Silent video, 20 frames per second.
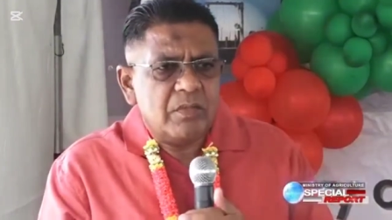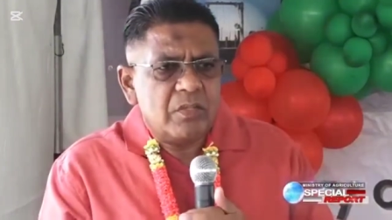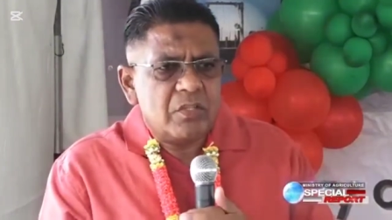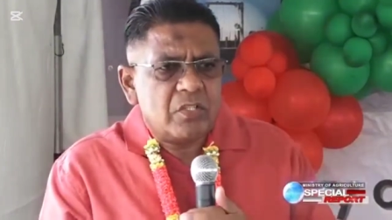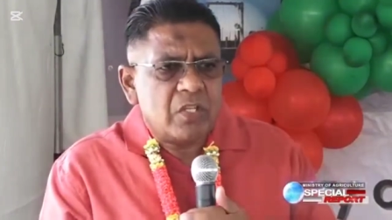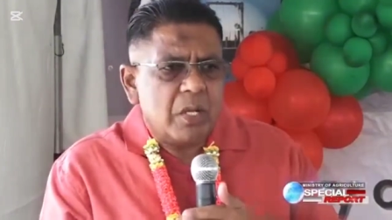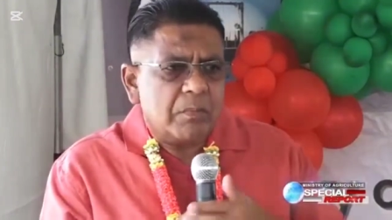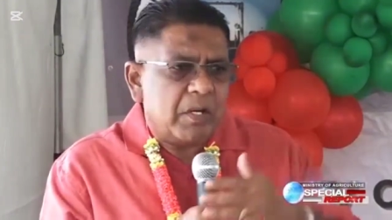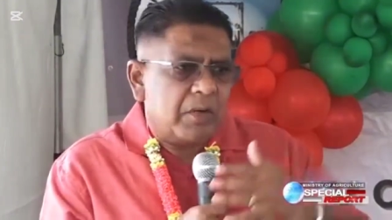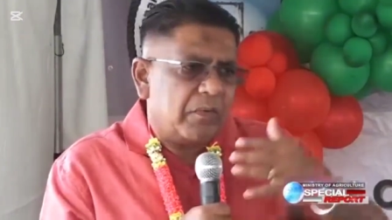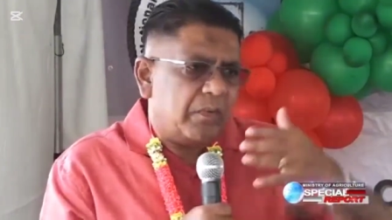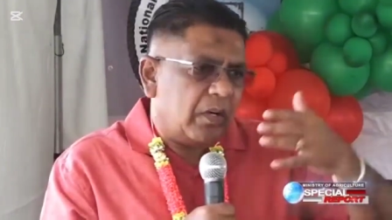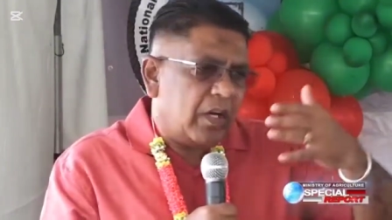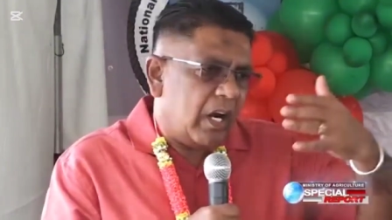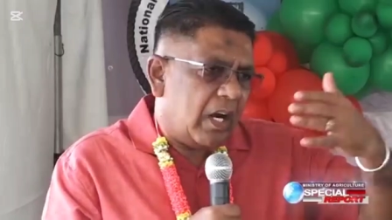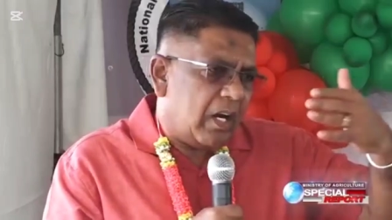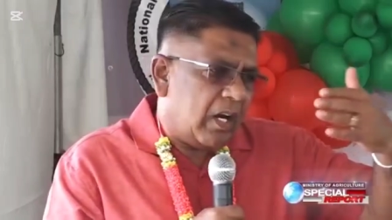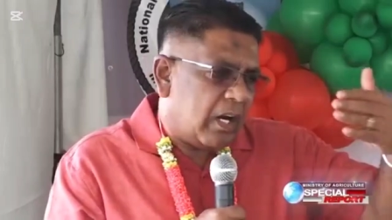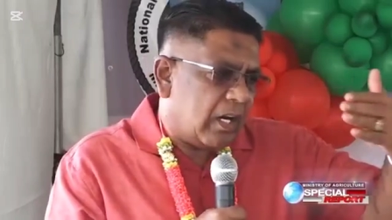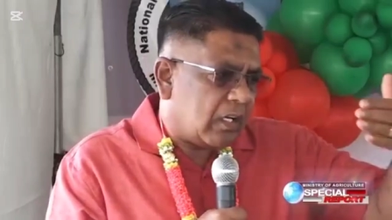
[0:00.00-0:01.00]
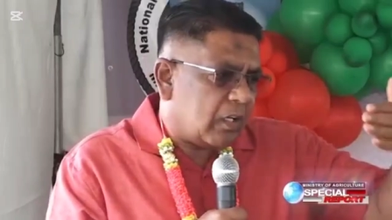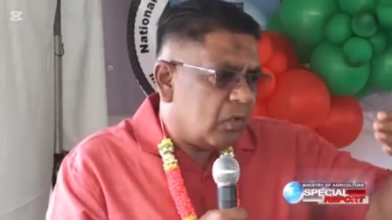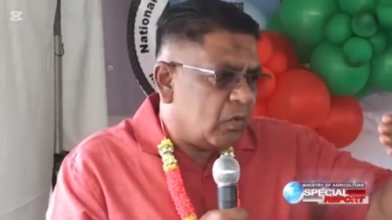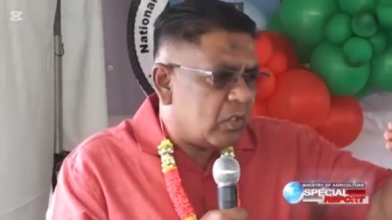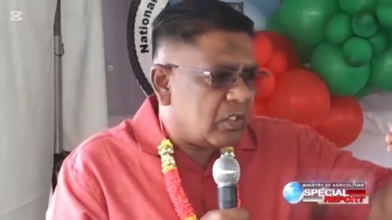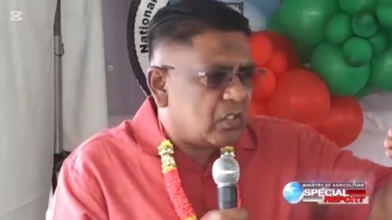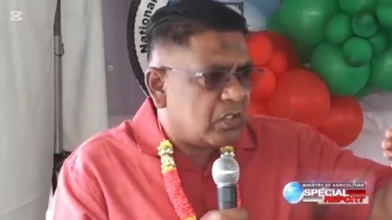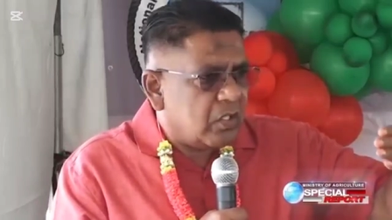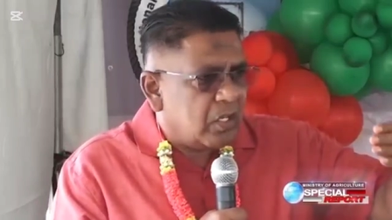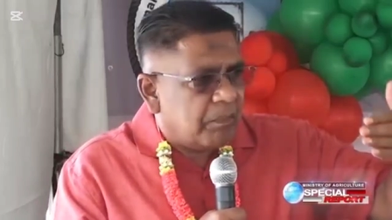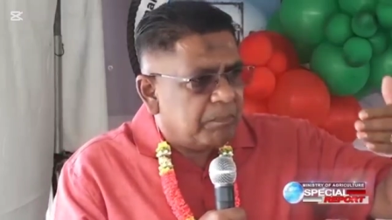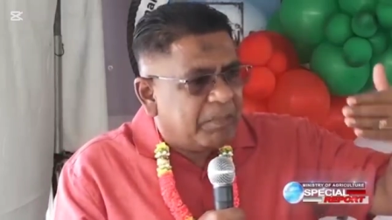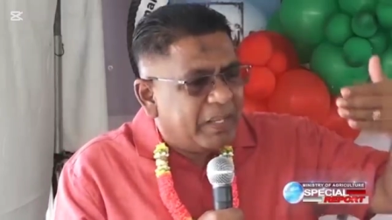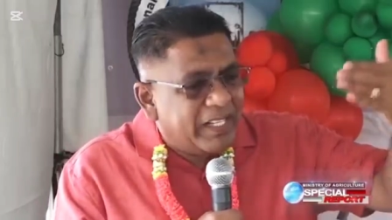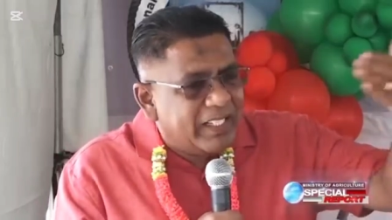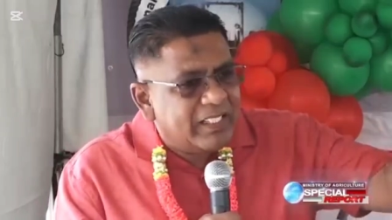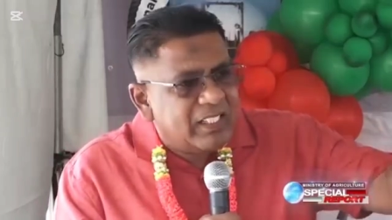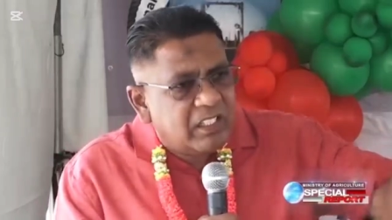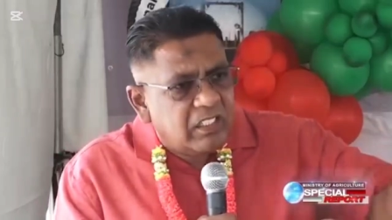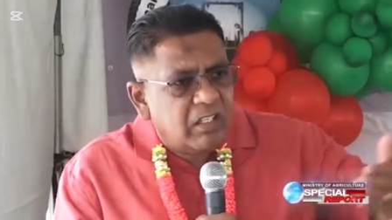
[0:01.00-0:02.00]
Some are close to $1
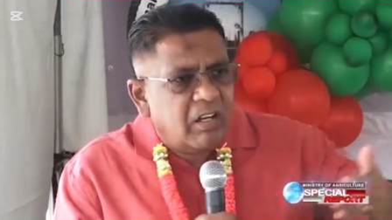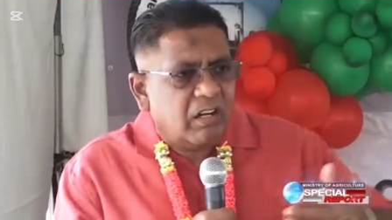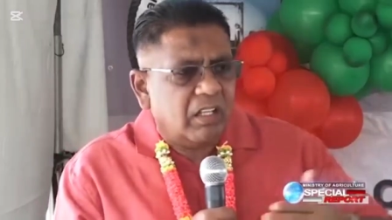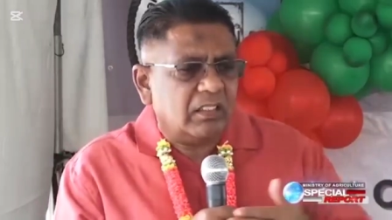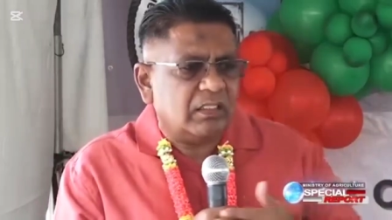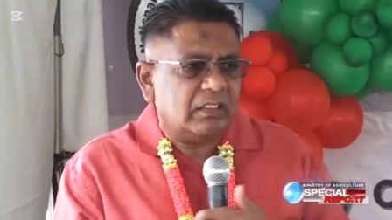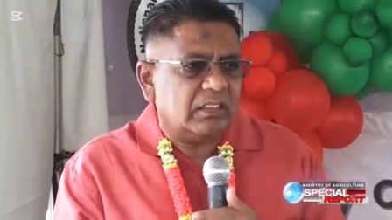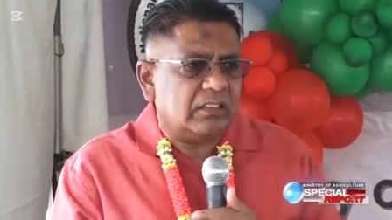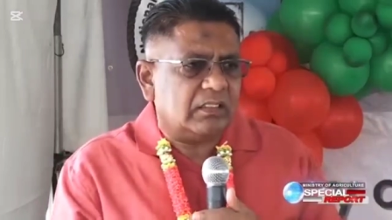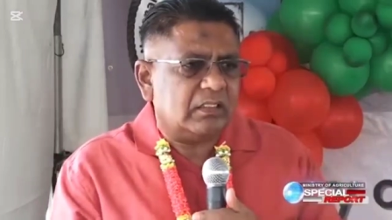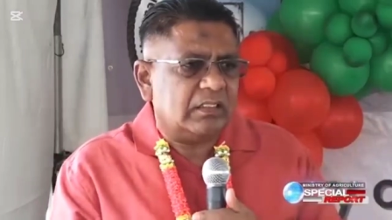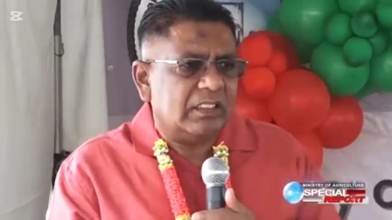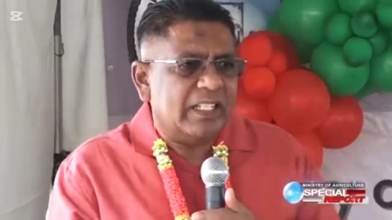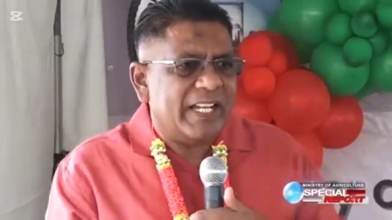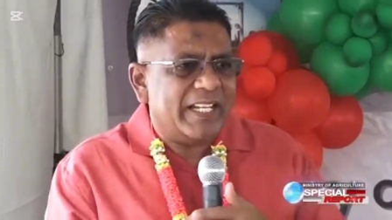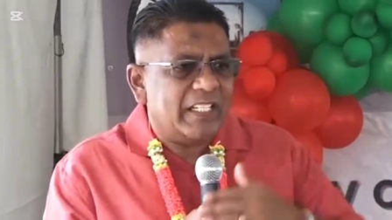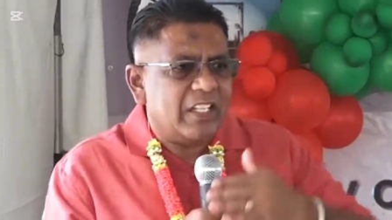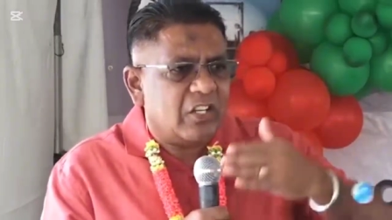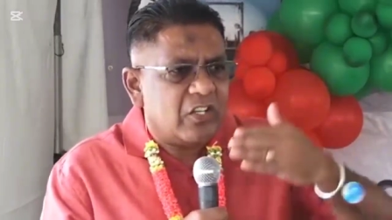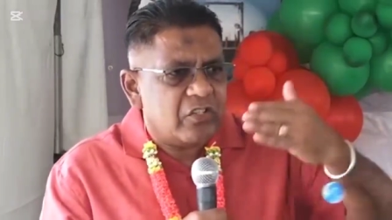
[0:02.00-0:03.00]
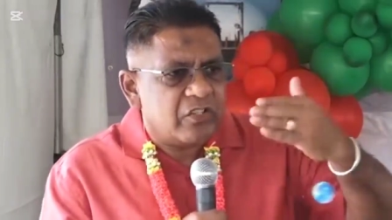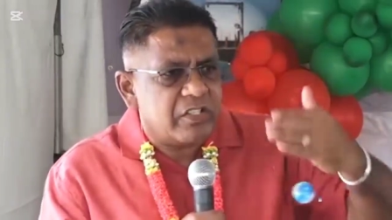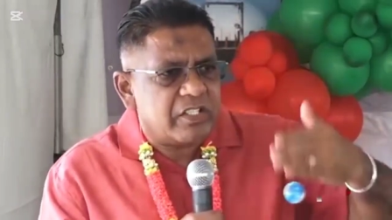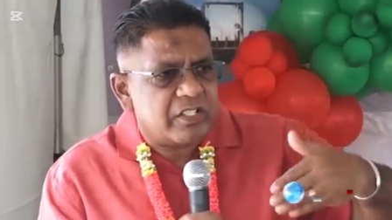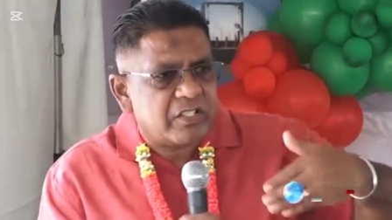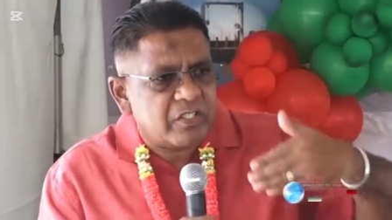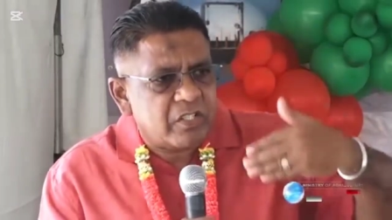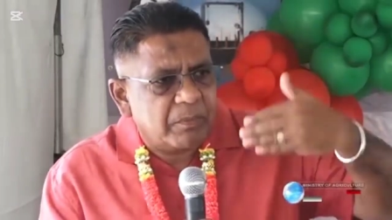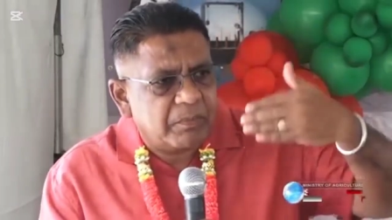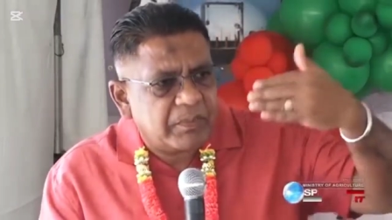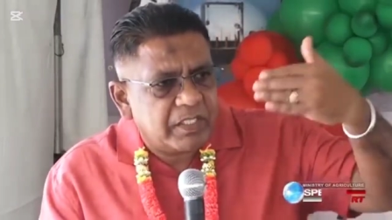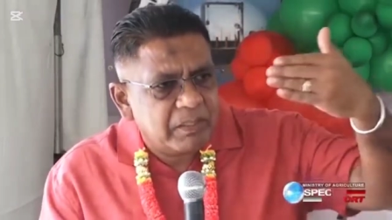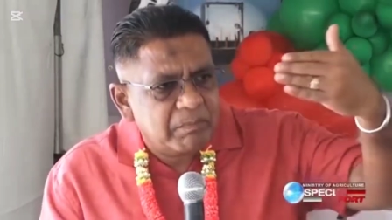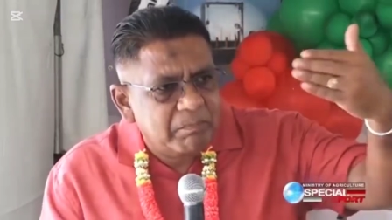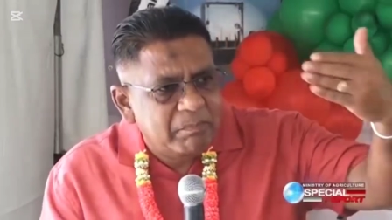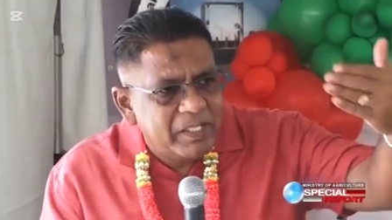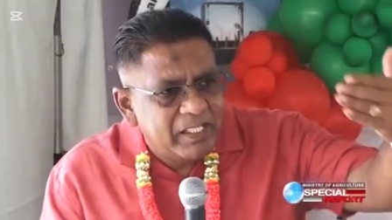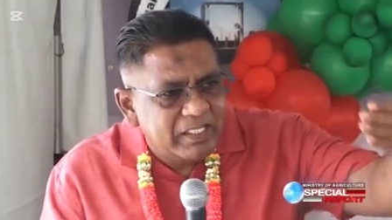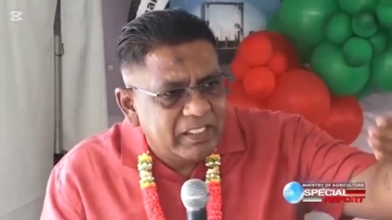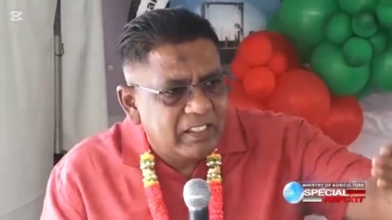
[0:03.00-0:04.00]
billion, 900 and
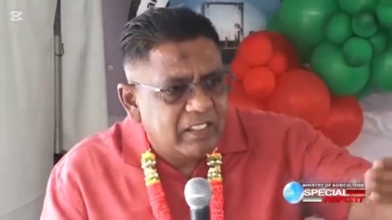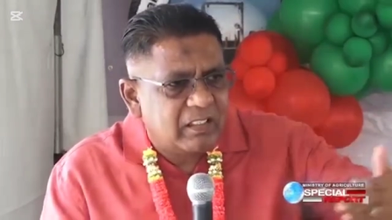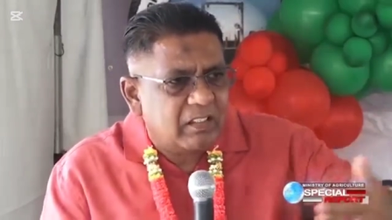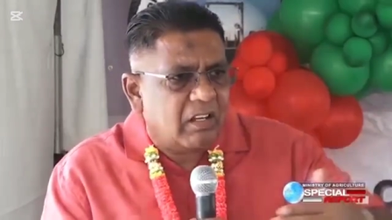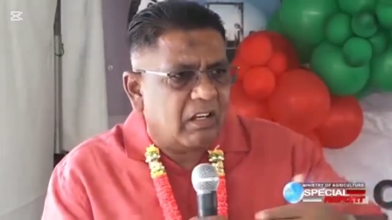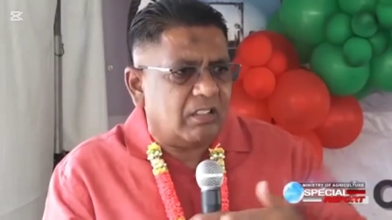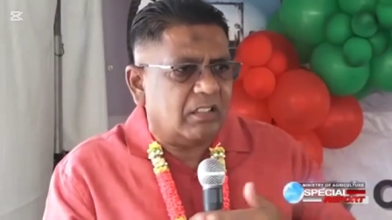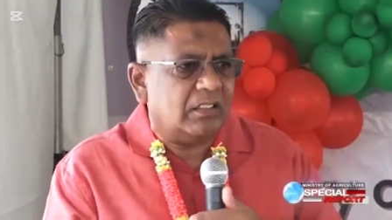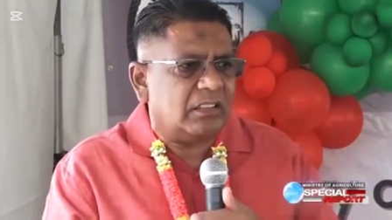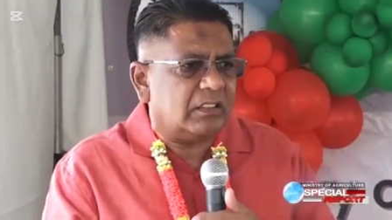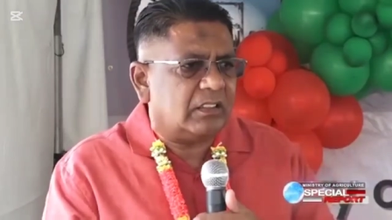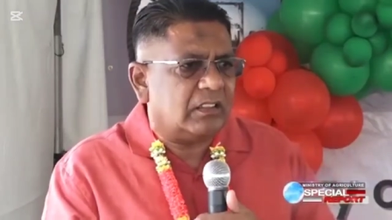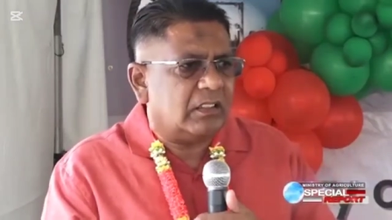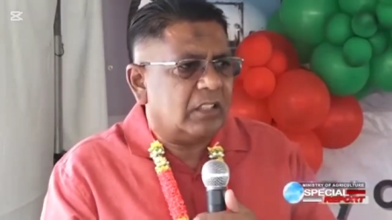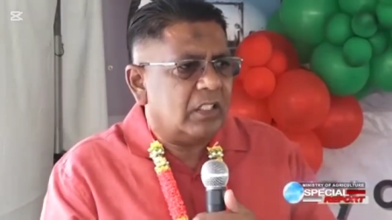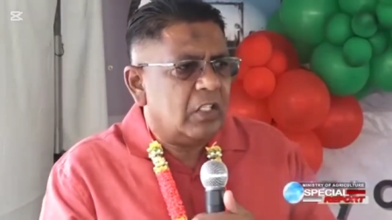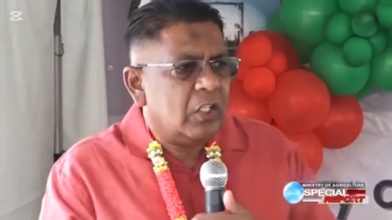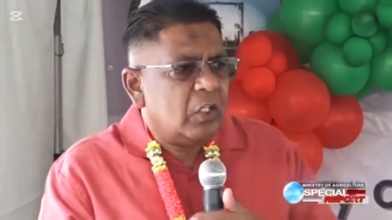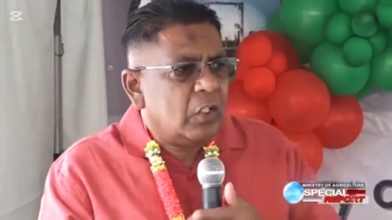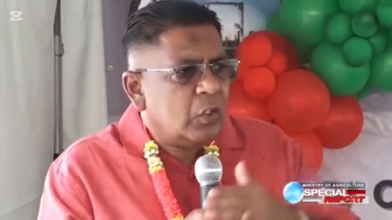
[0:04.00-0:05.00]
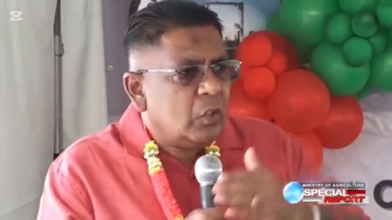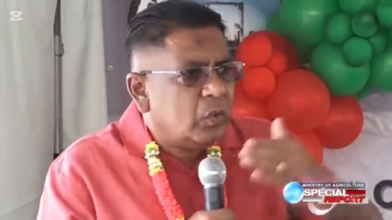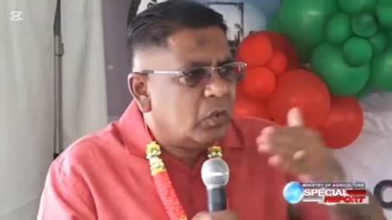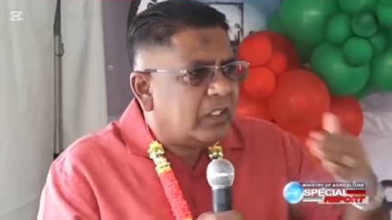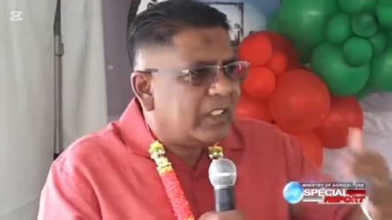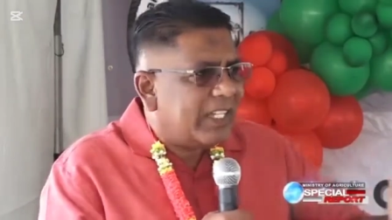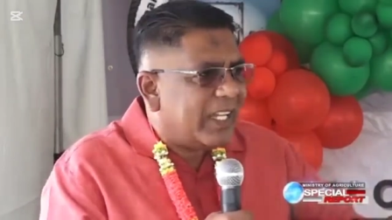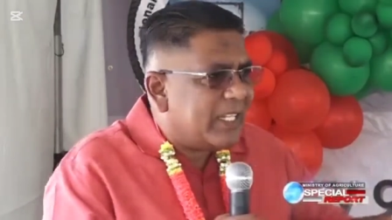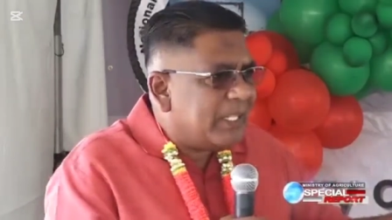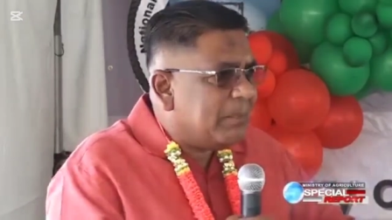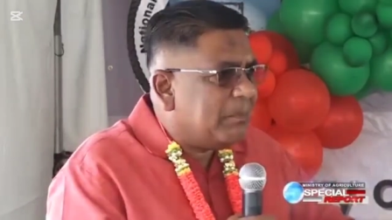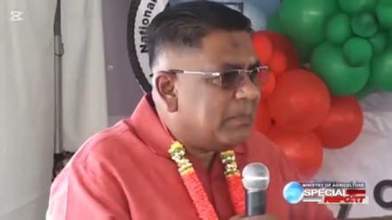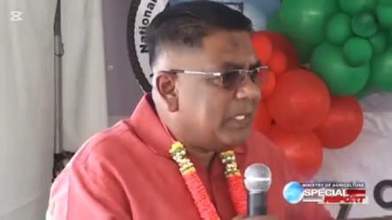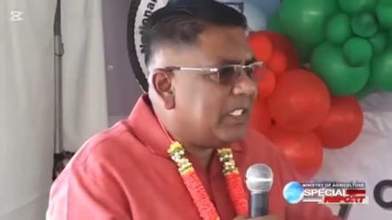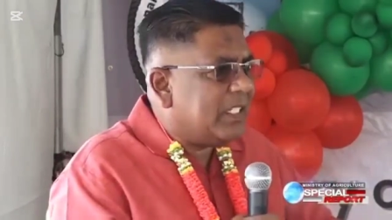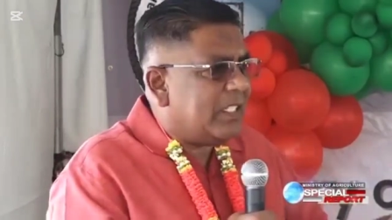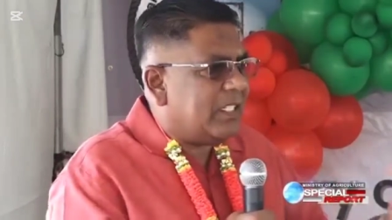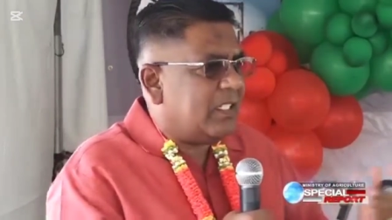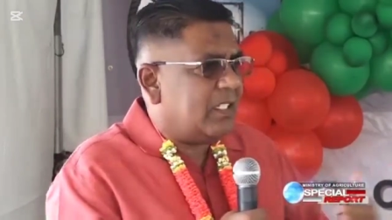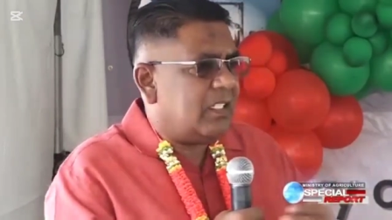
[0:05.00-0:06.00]
something million dollars. You tell
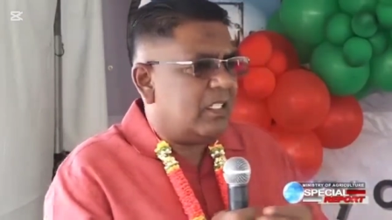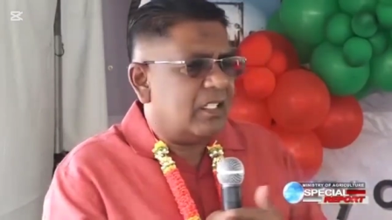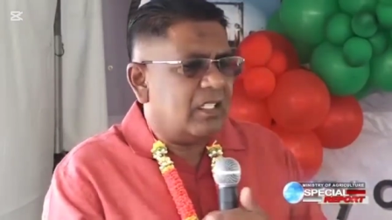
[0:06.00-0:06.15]
me,